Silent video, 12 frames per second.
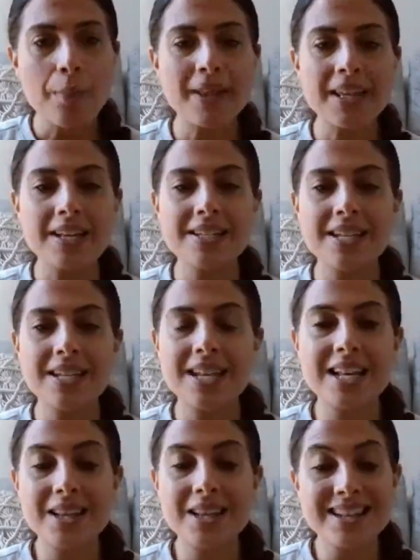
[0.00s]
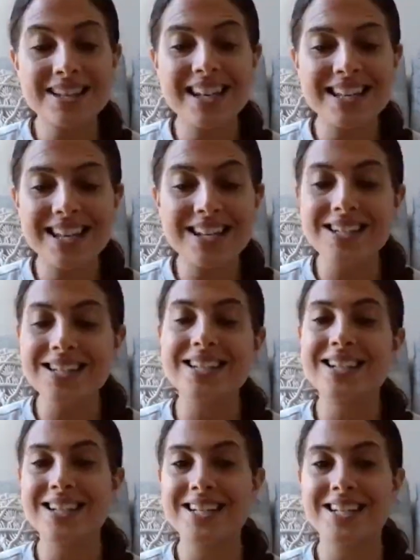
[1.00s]
Because it doesn't
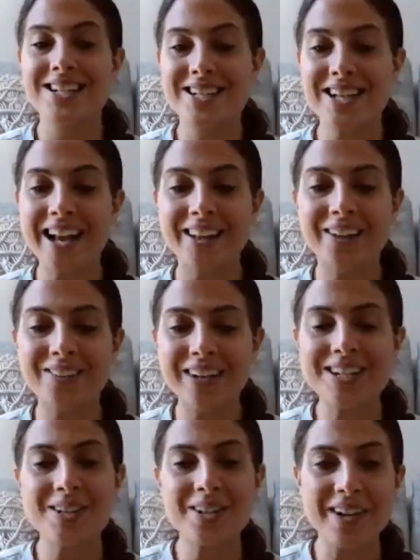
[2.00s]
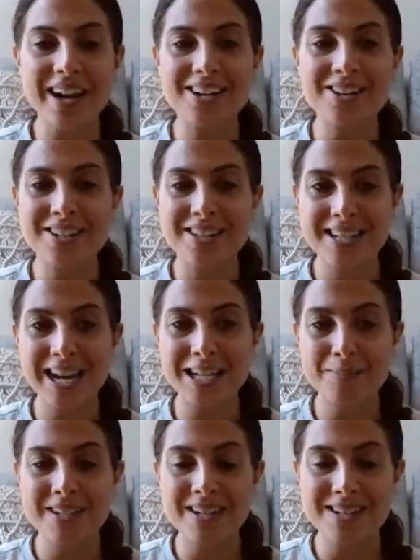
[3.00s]
exist in a silo, right? So your anxious
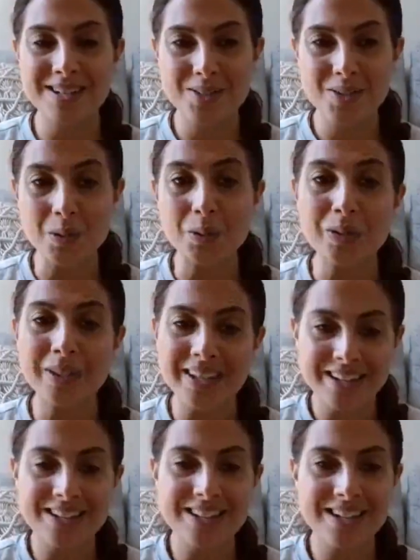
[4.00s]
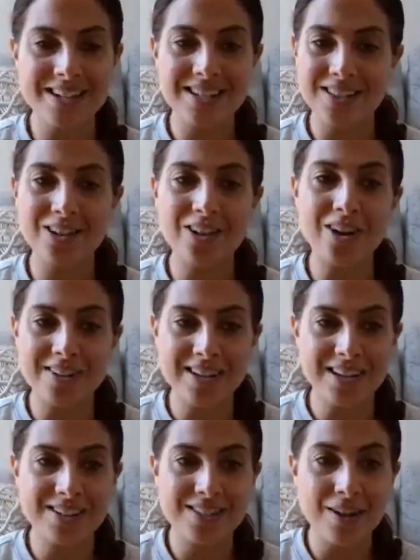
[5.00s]
attachment doesn't solely exist in the
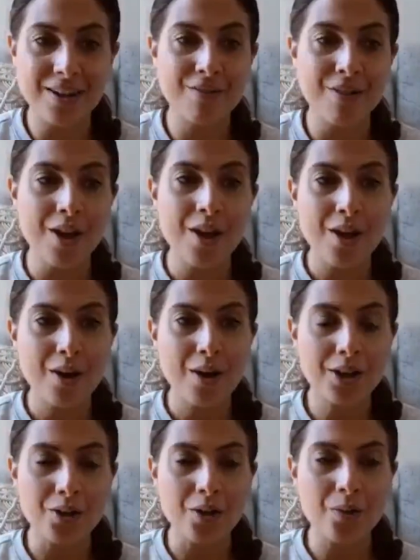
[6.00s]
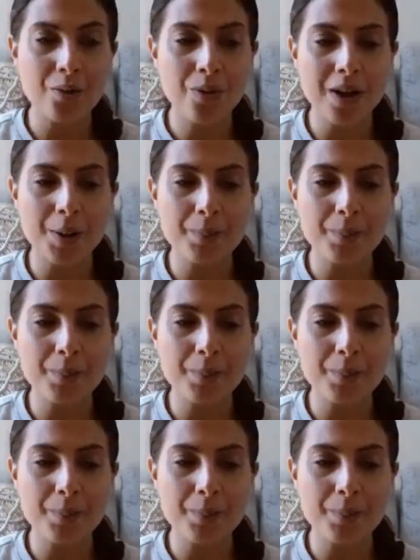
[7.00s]
context of, you know,